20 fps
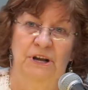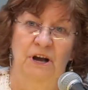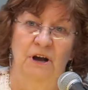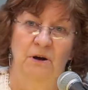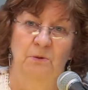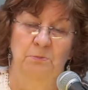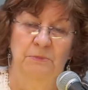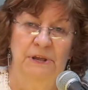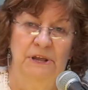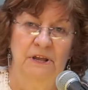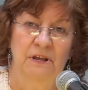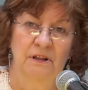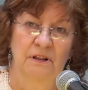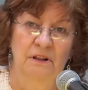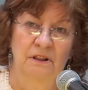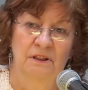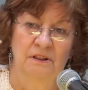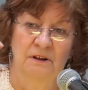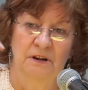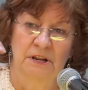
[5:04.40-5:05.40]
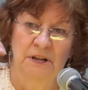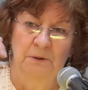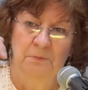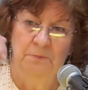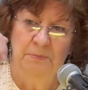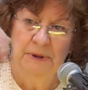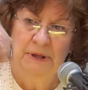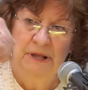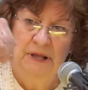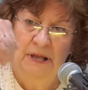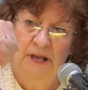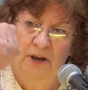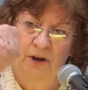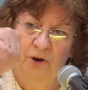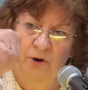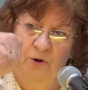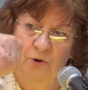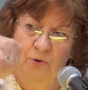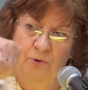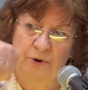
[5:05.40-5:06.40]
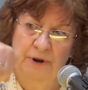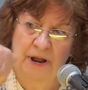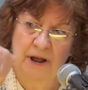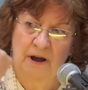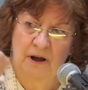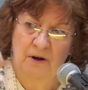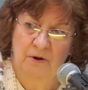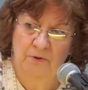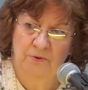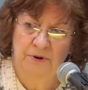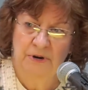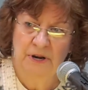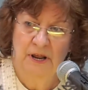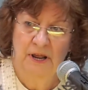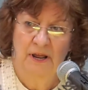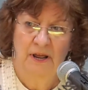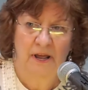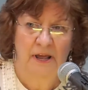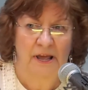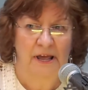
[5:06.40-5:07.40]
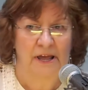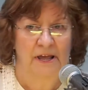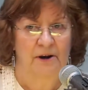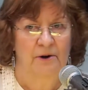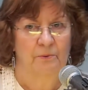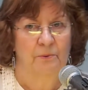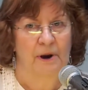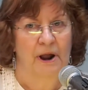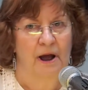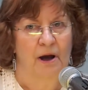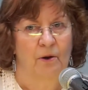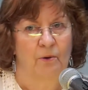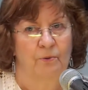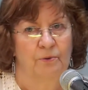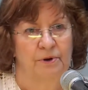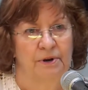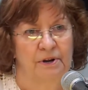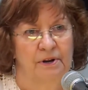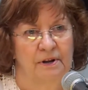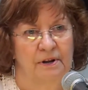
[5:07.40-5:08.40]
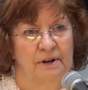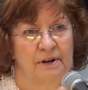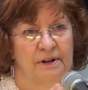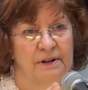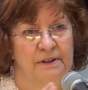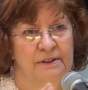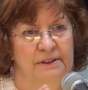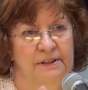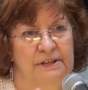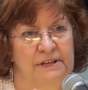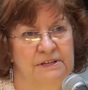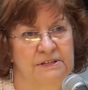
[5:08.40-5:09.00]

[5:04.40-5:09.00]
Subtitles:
come in the lip, go down and around the